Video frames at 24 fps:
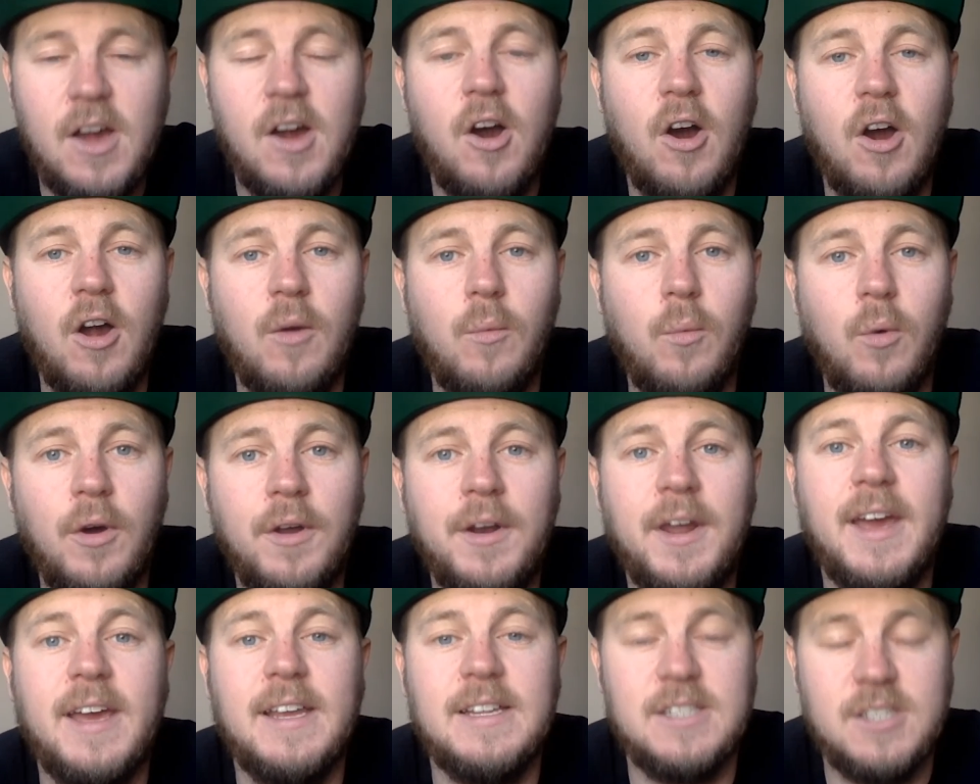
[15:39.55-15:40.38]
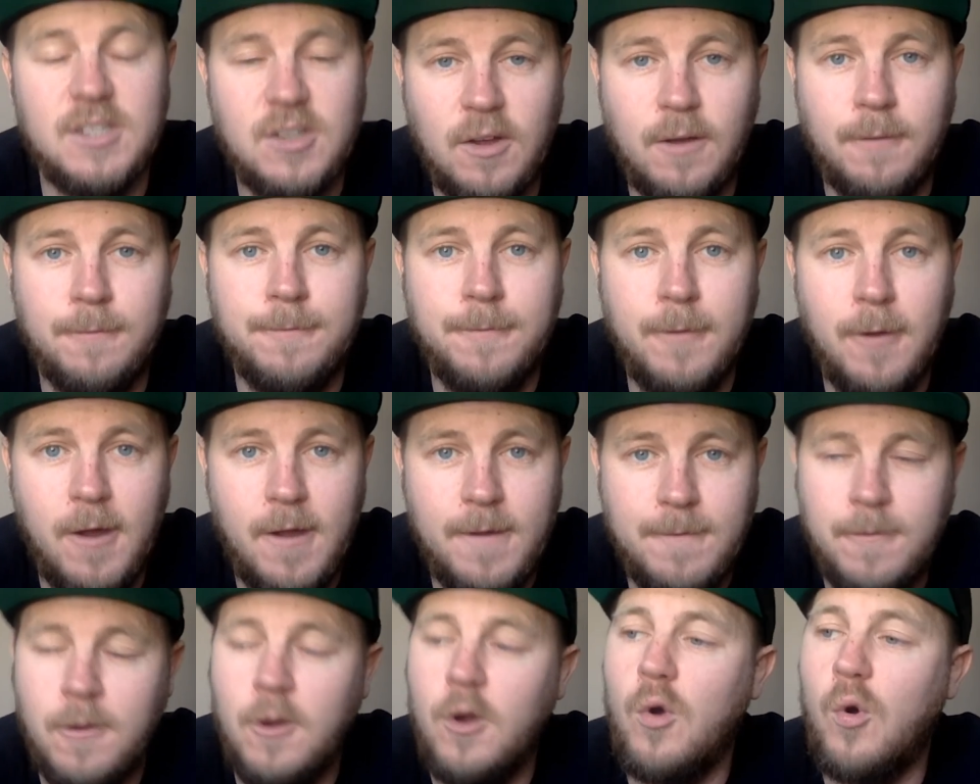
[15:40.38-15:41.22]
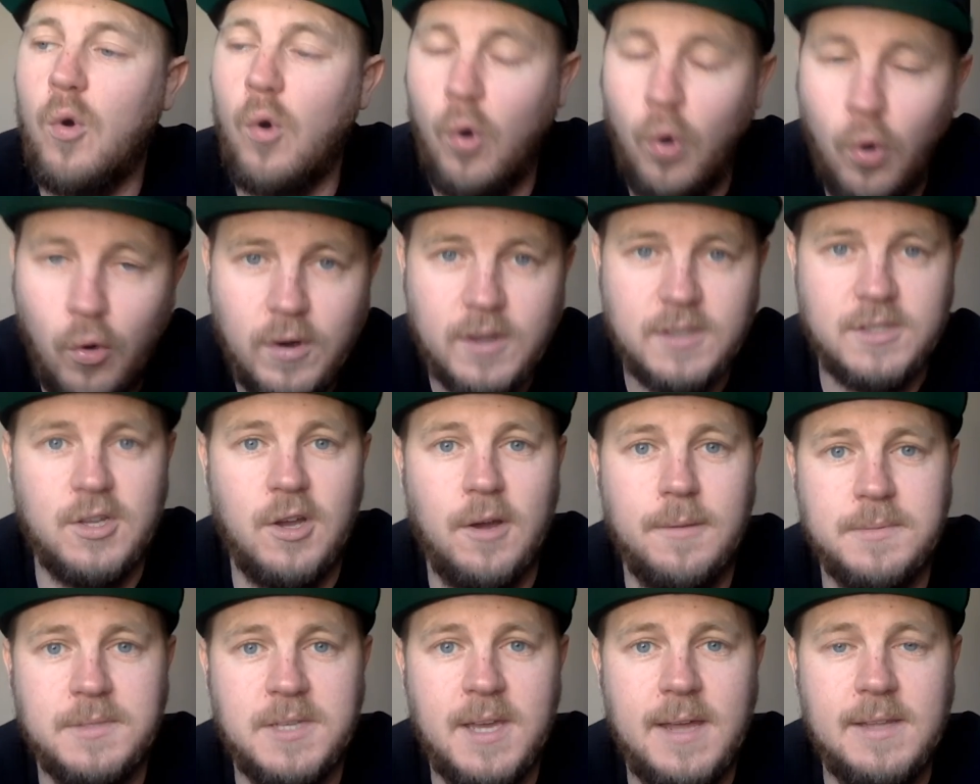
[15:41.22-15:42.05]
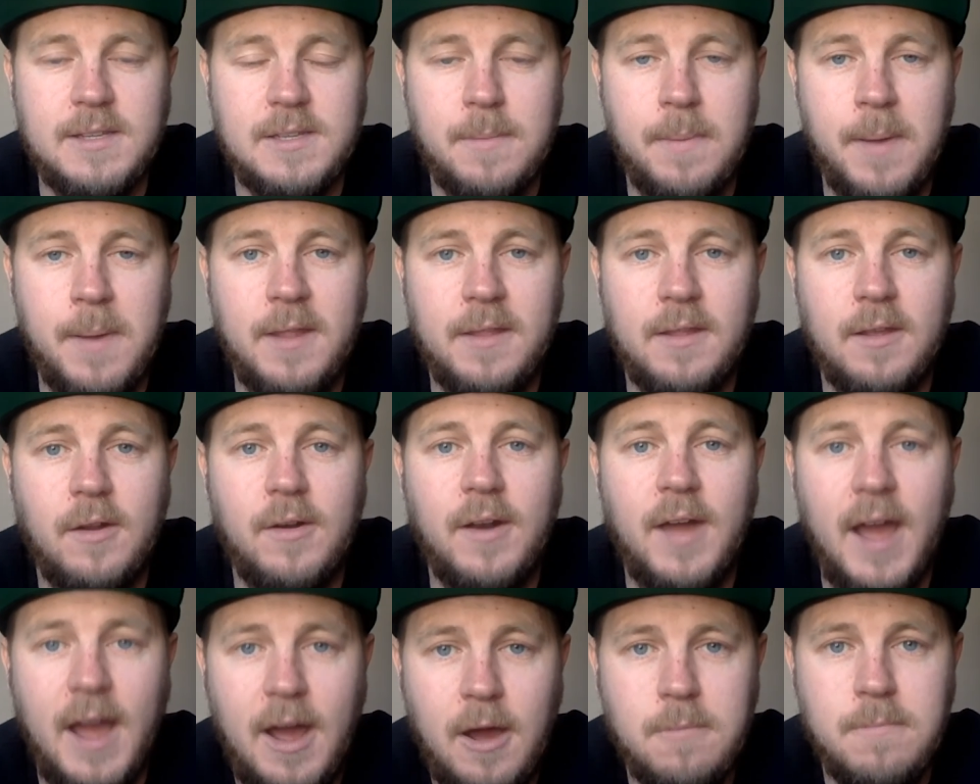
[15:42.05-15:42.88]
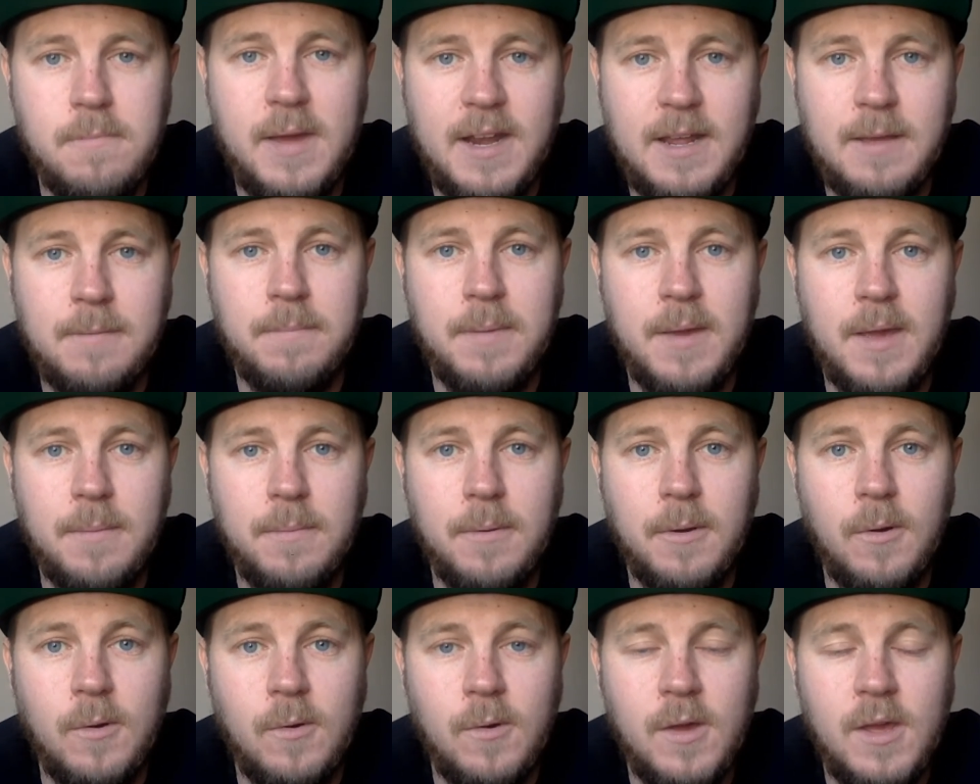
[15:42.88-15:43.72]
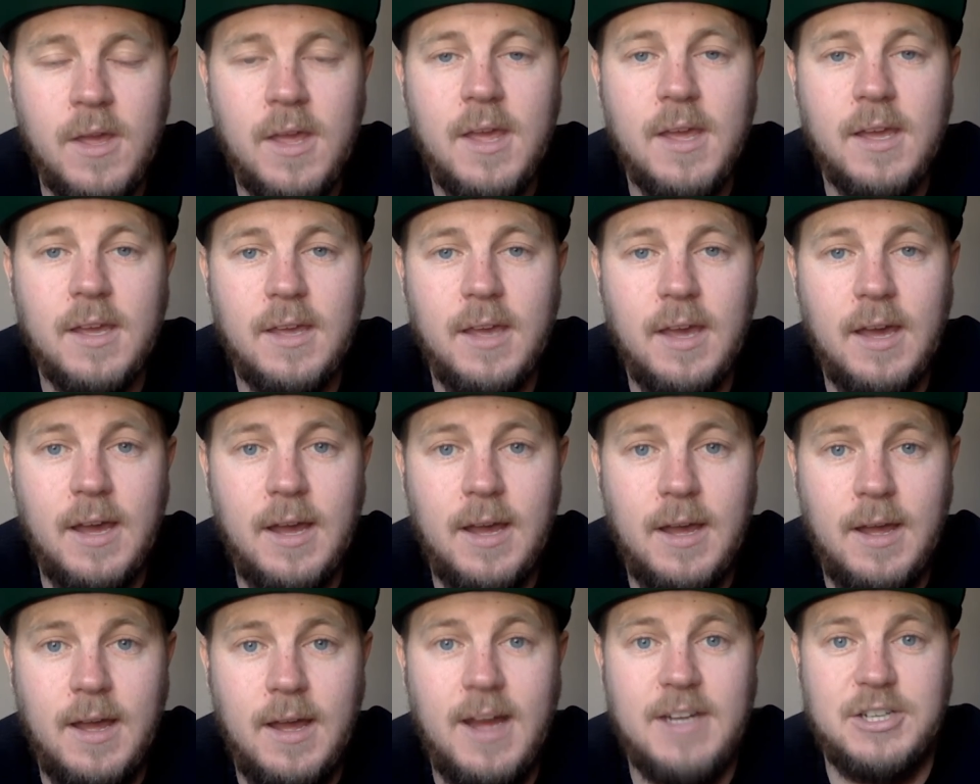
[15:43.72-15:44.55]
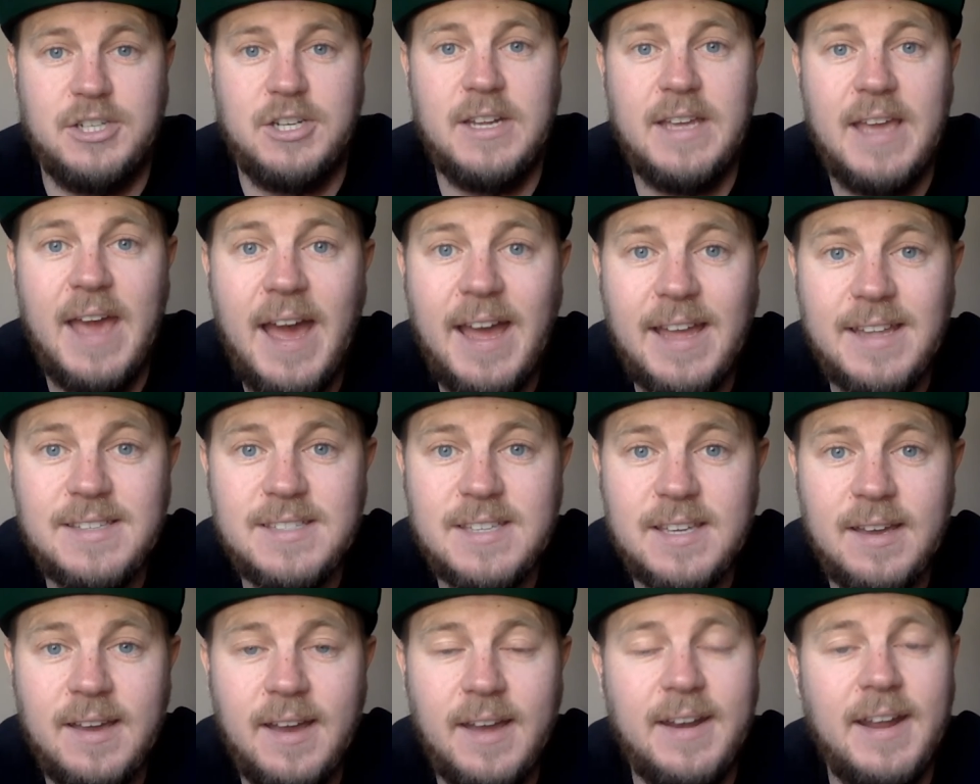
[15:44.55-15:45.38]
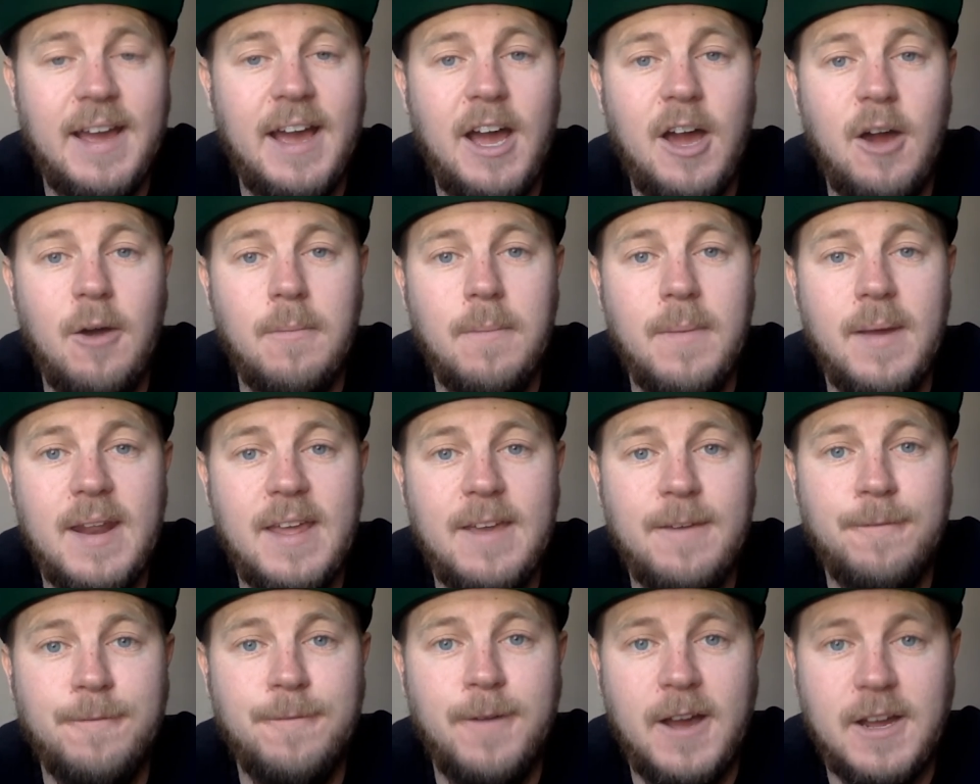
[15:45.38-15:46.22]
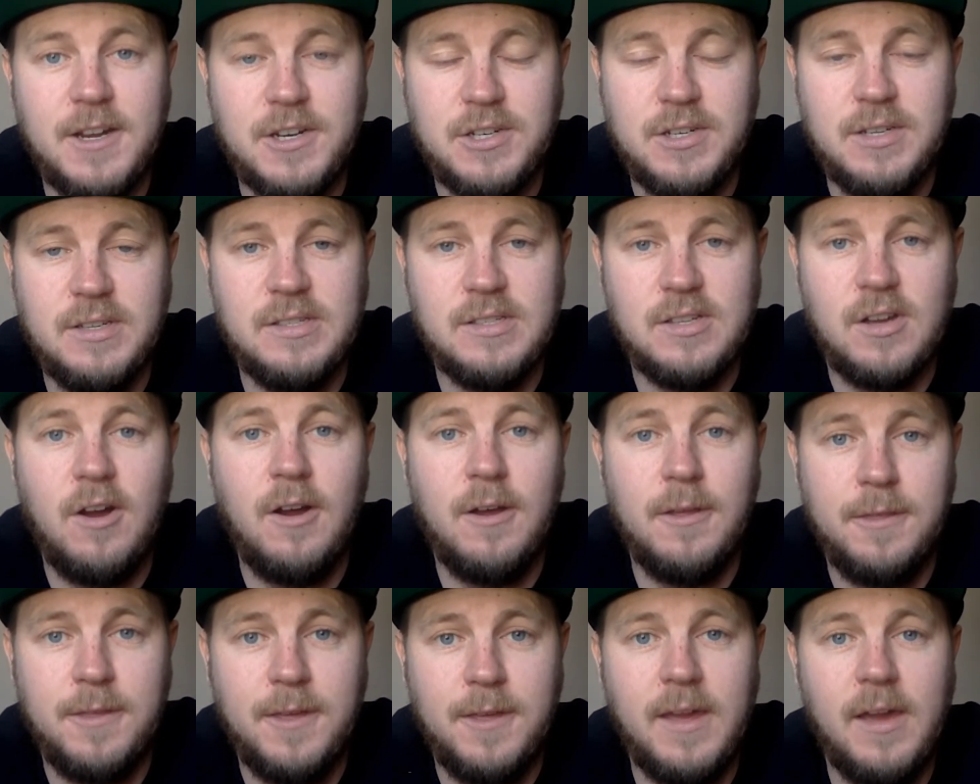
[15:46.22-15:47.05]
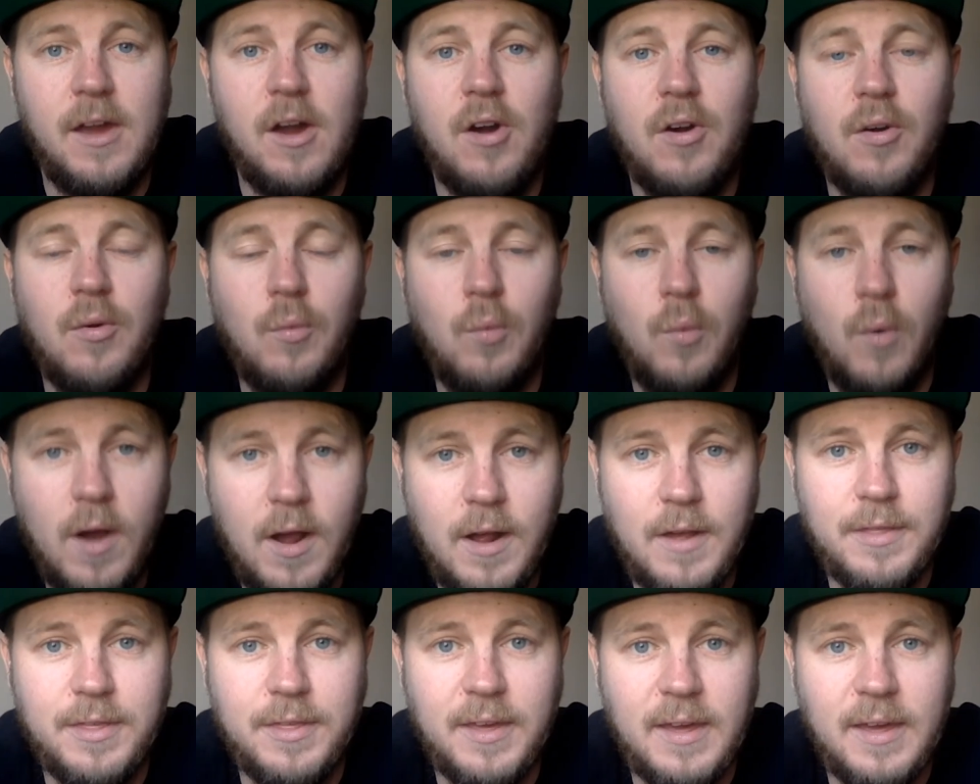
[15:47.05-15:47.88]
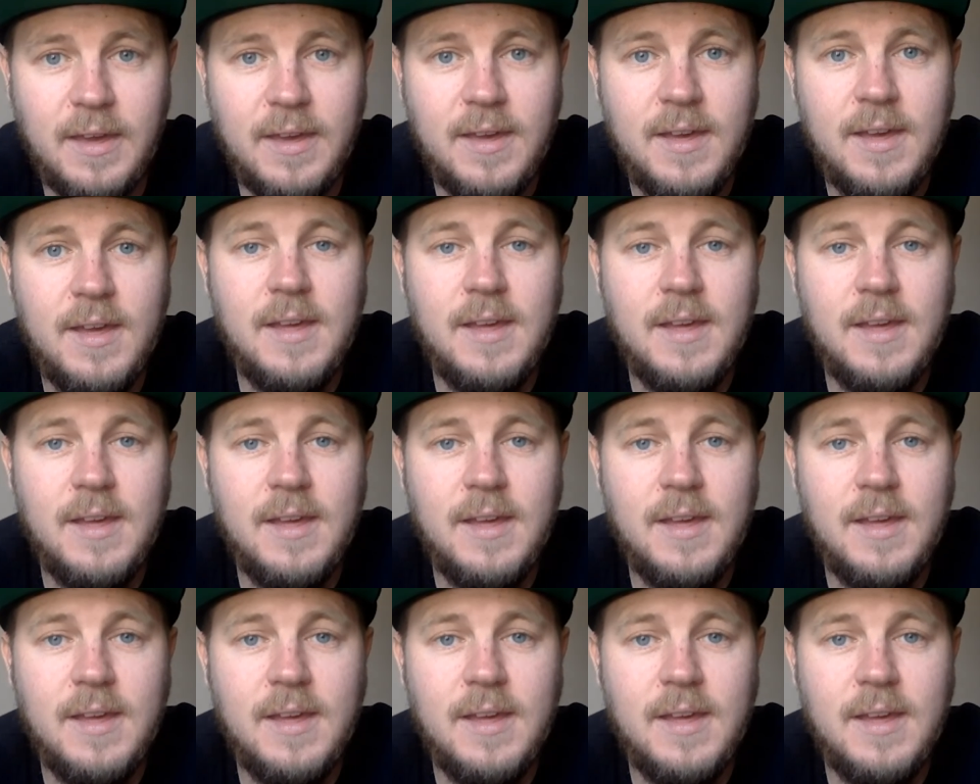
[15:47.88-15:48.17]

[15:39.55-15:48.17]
I want a top 5 or a top 10, depending on how many people actually enter and how many factions I think are worthy.